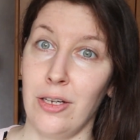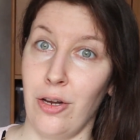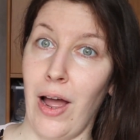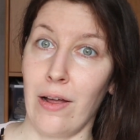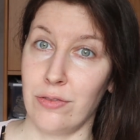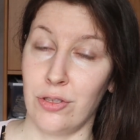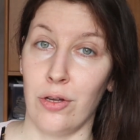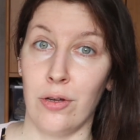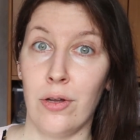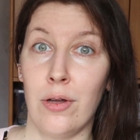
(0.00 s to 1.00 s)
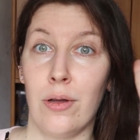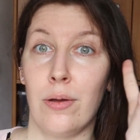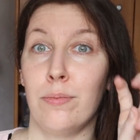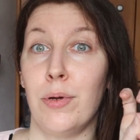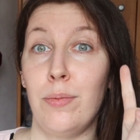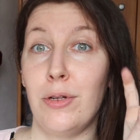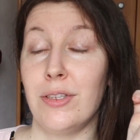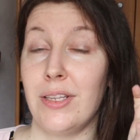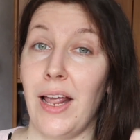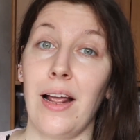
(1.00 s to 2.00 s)
you have the
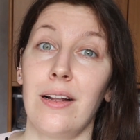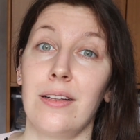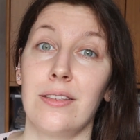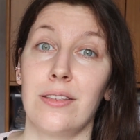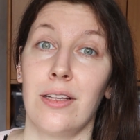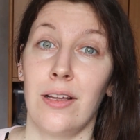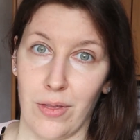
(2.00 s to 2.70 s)
bubble nails,